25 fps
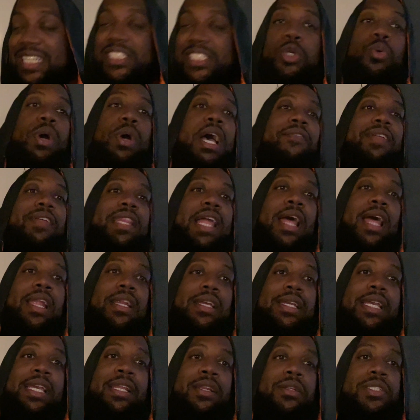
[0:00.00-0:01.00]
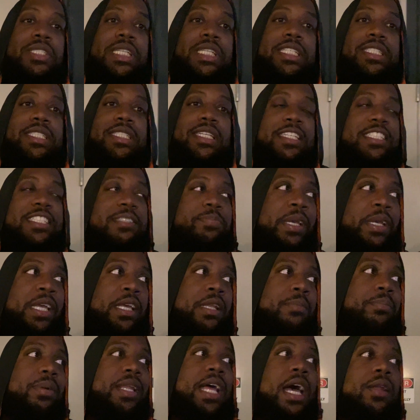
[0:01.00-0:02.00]
have a lot of energy to
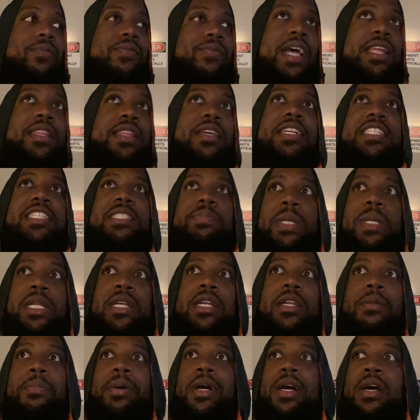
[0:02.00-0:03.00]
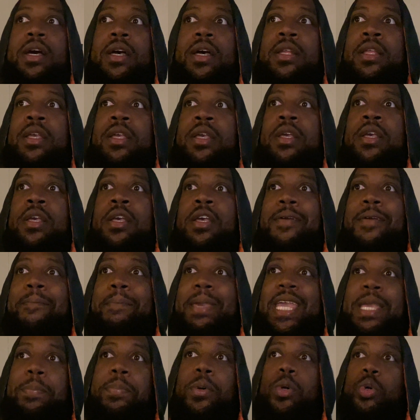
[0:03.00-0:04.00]
expend, but I'd rather expend it upon
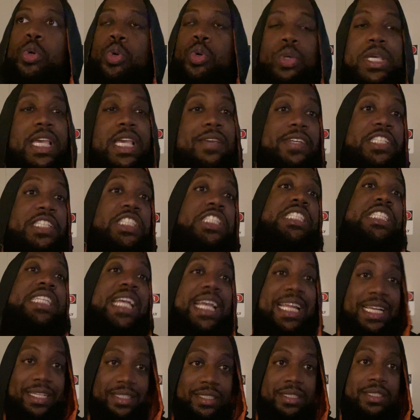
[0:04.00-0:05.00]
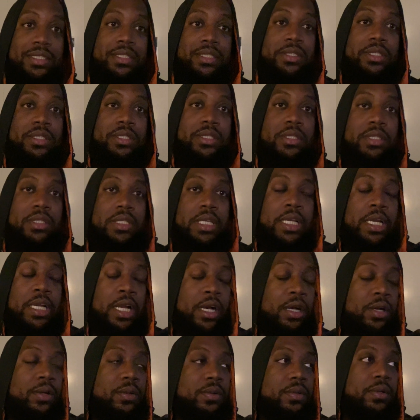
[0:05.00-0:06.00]
people who give a shit.
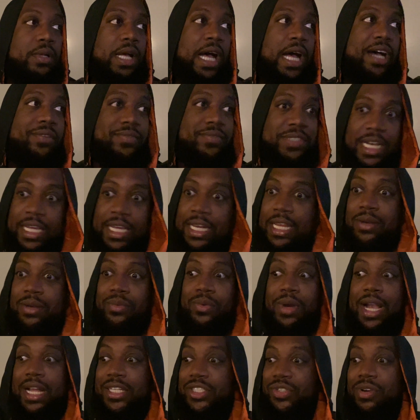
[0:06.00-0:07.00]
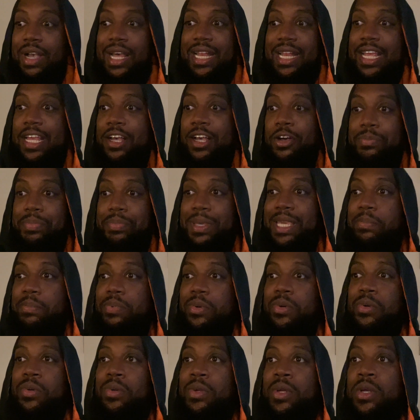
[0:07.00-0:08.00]
I've done it where I try to help
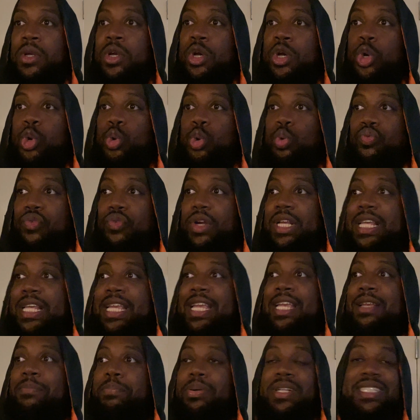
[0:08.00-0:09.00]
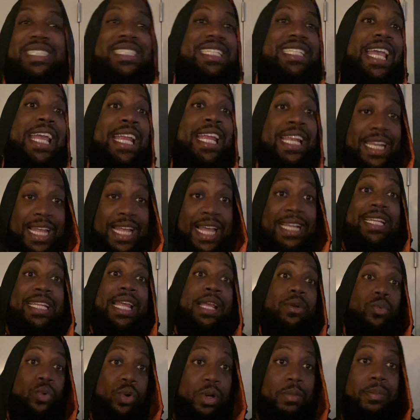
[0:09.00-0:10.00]
people who really pretend like they
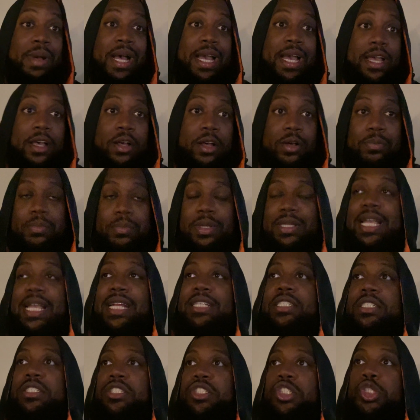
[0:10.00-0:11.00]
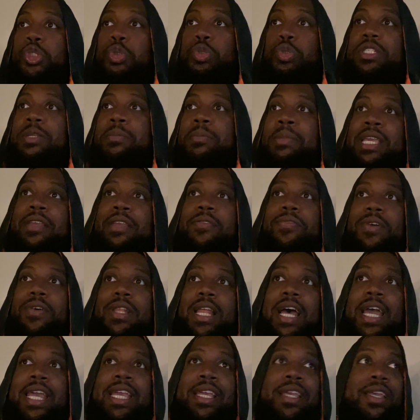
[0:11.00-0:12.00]
want my help, but they just using me for
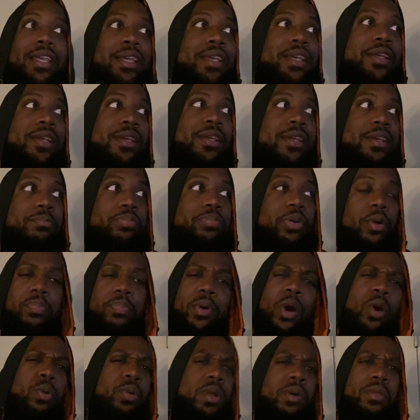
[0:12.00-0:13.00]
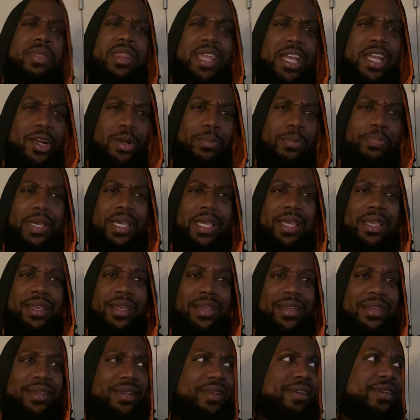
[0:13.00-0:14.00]
like pro bono therapy.
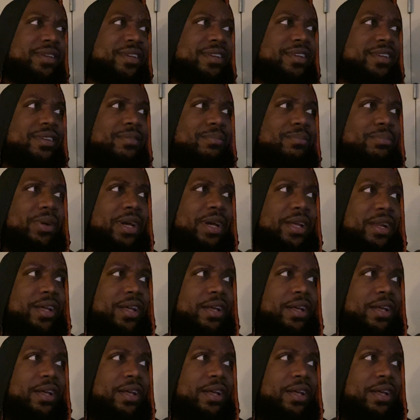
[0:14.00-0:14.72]
But